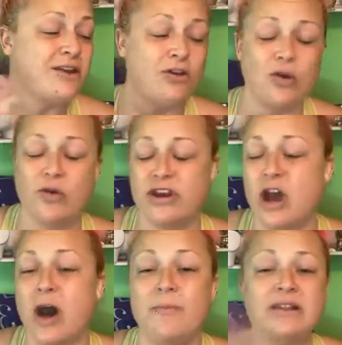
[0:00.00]
galore,
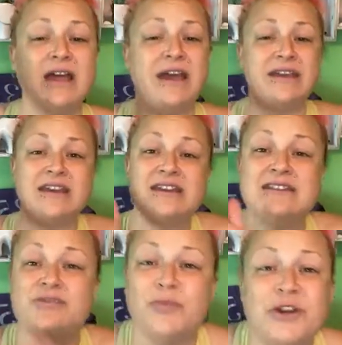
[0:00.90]
y'all, but like, it
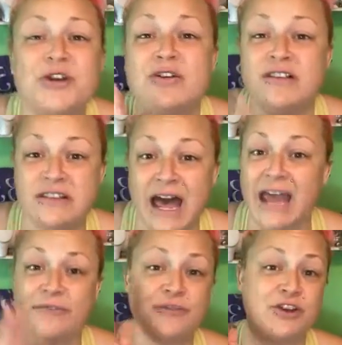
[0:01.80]
is real life.